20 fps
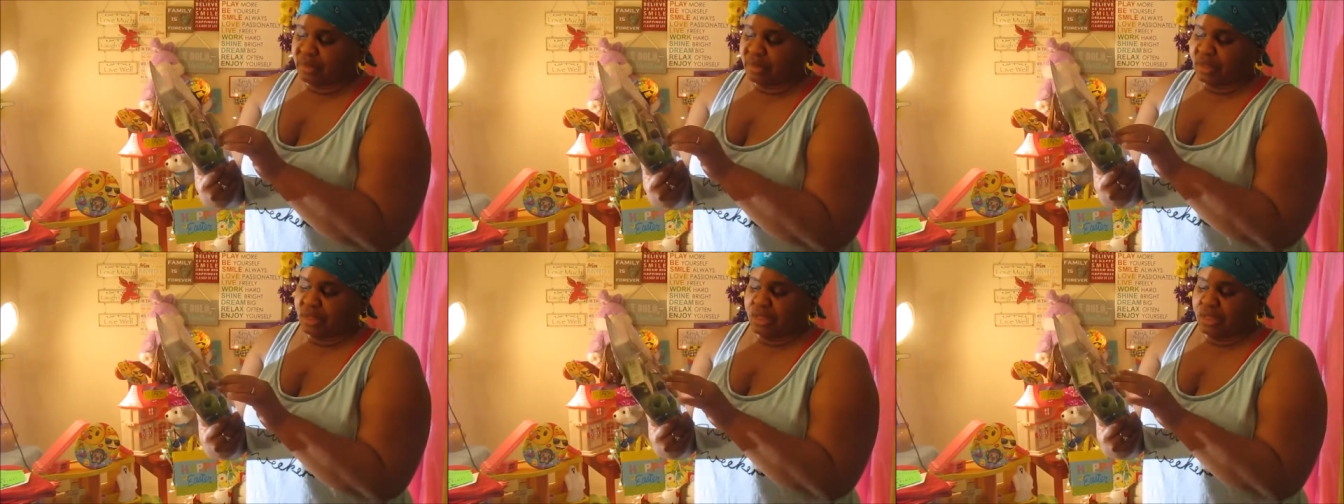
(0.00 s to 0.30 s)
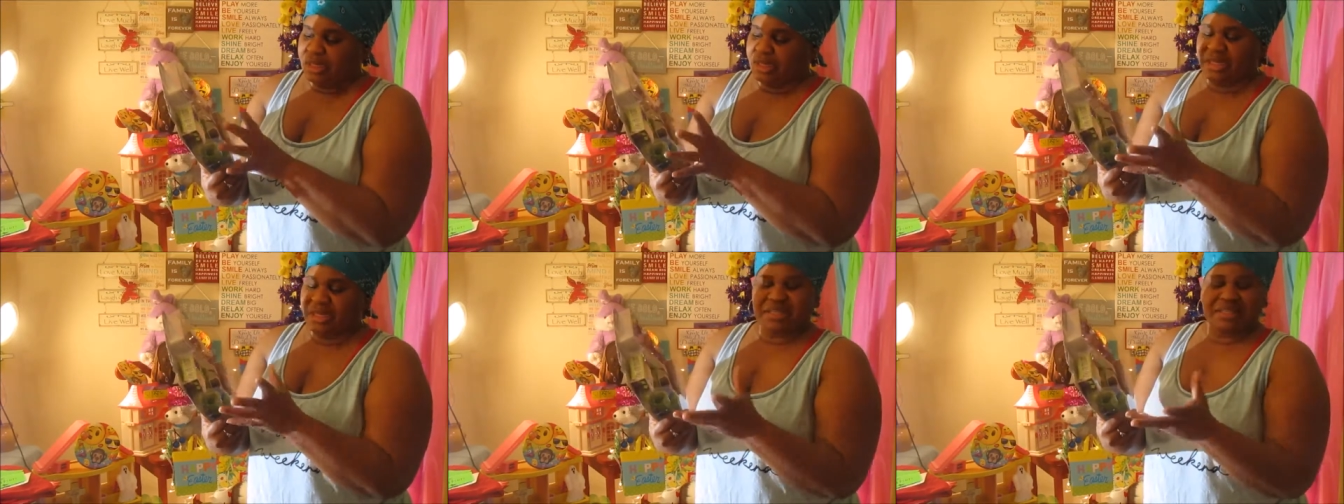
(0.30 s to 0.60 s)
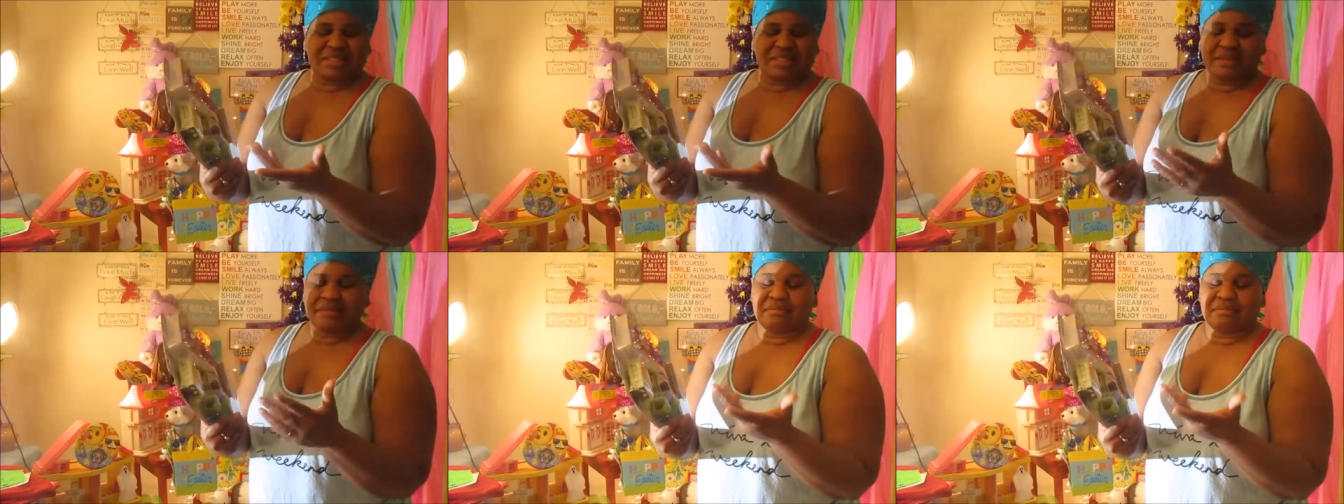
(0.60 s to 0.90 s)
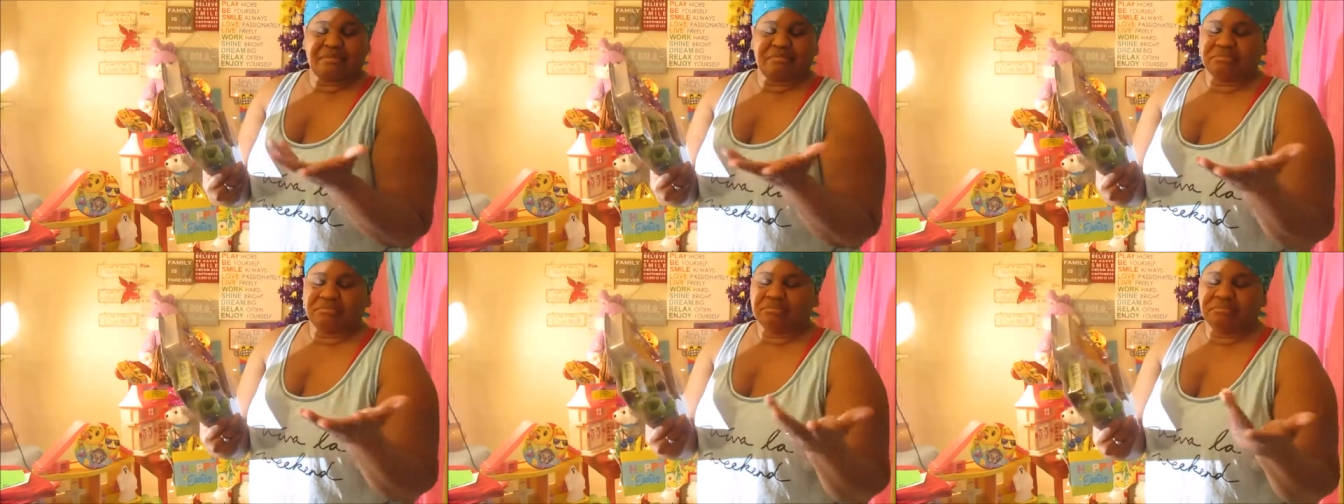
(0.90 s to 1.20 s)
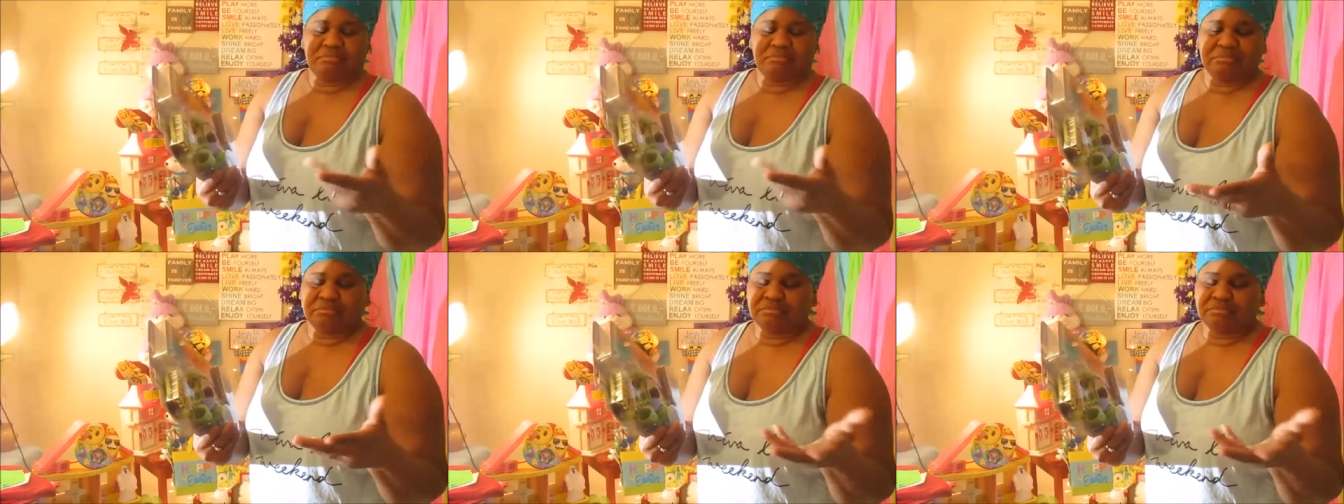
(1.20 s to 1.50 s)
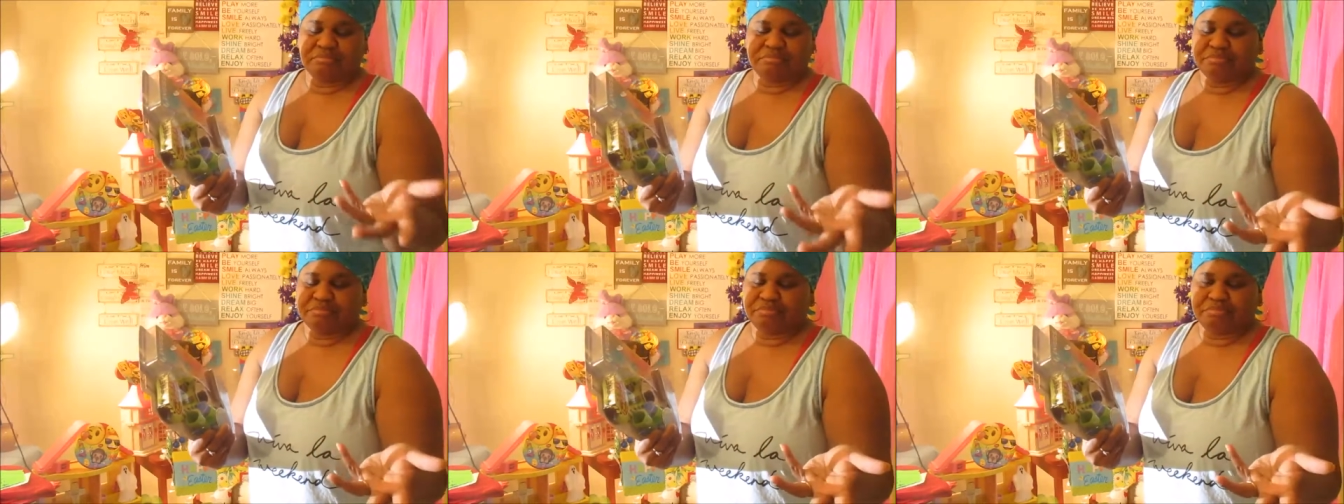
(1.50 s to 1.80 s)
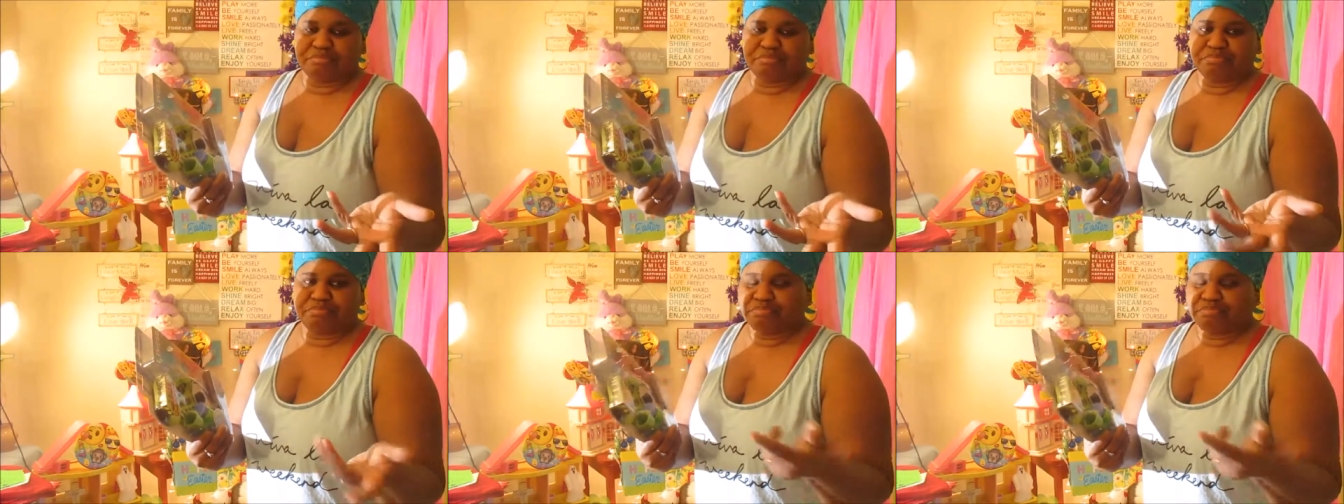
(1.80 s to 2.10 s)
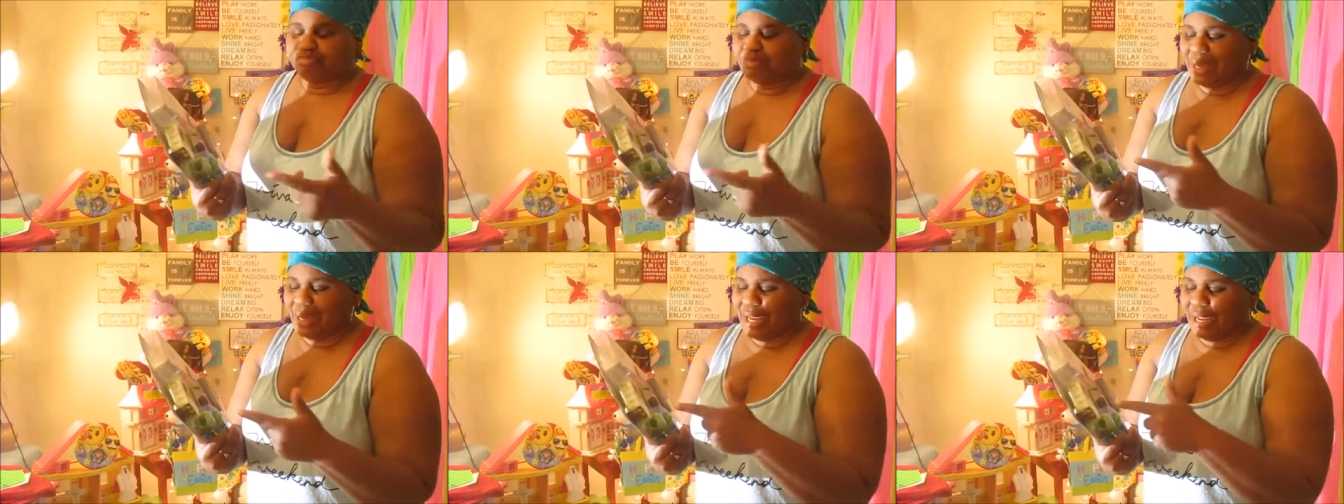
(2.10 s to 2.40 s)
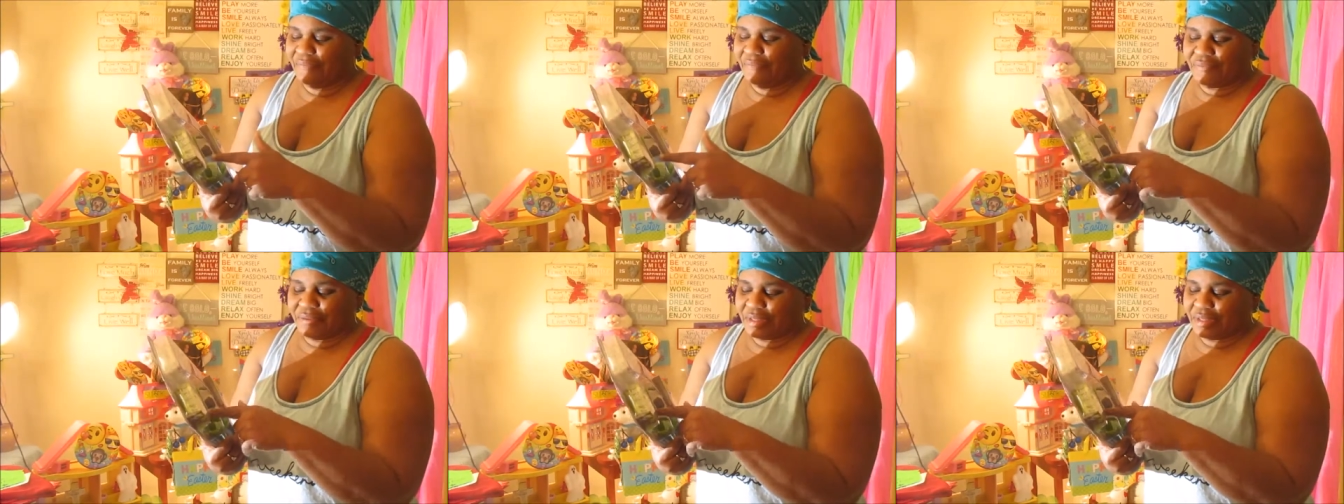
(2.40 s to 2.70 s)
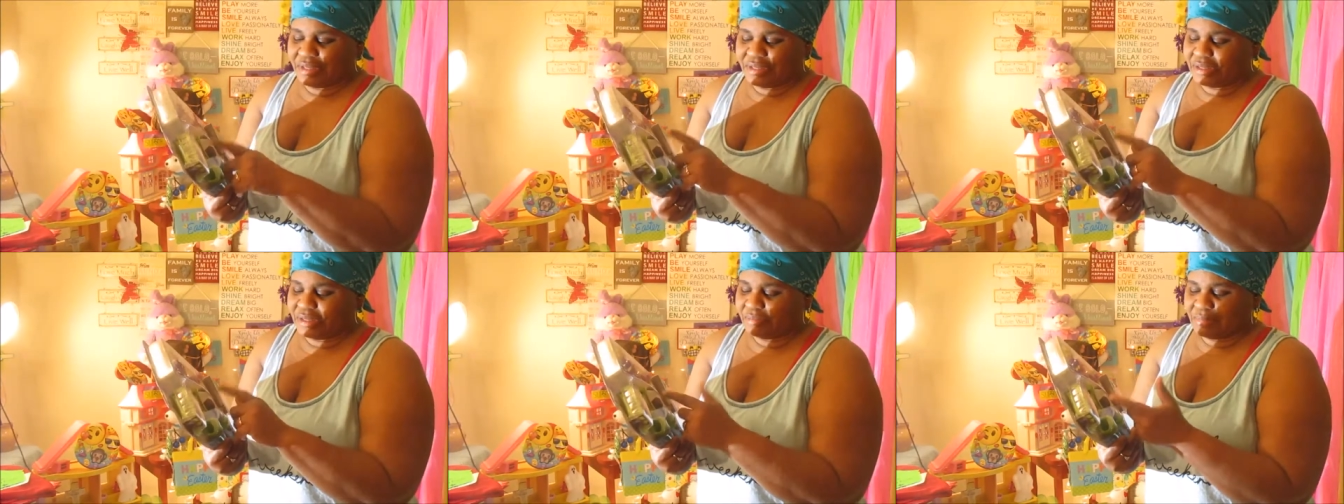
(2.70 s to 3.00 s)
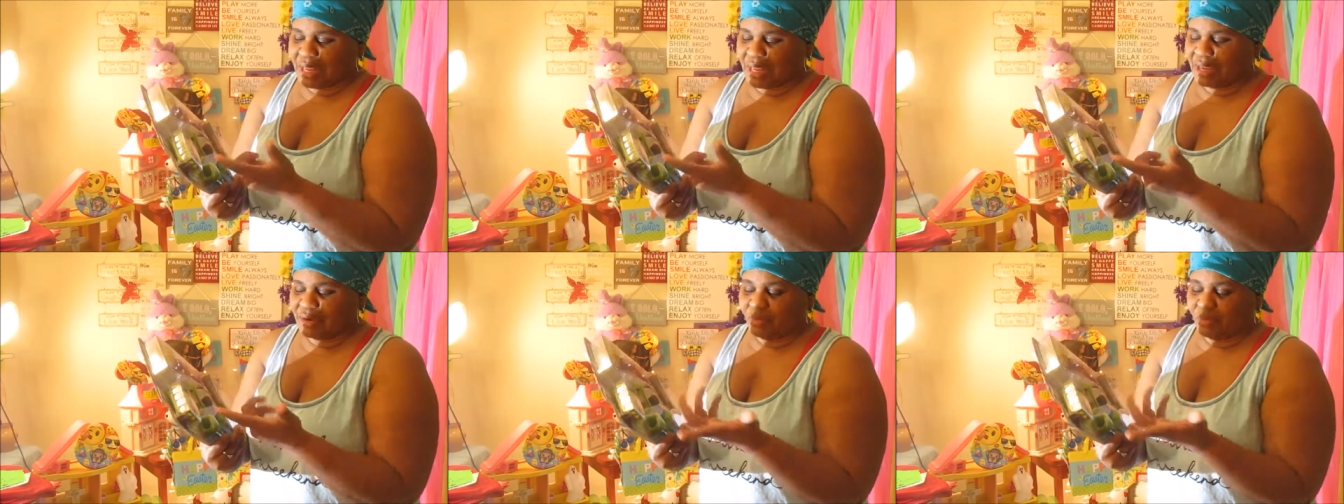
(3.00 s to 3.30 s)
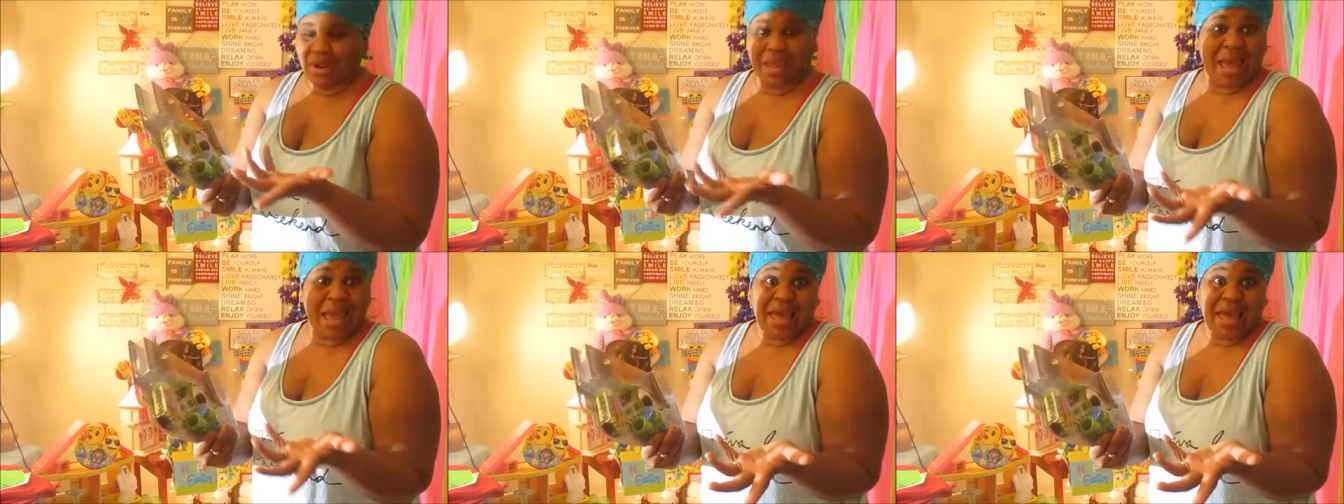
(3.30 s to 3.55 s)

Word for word: is made for this some kind of way.